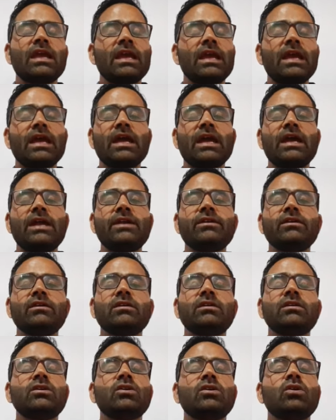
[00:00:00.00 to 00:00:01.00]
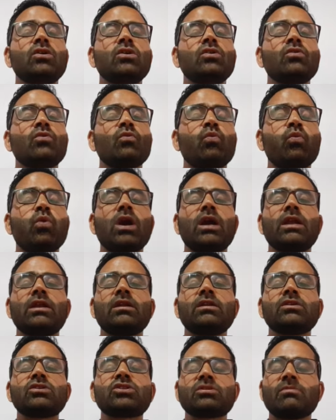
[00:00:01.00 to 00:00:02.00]
and
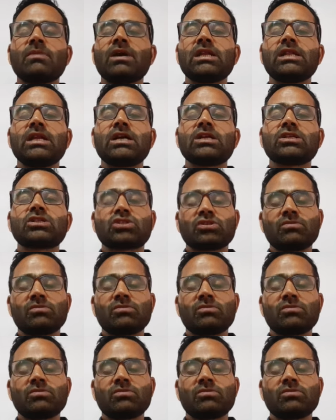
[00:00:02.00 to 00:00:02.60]
1 small r.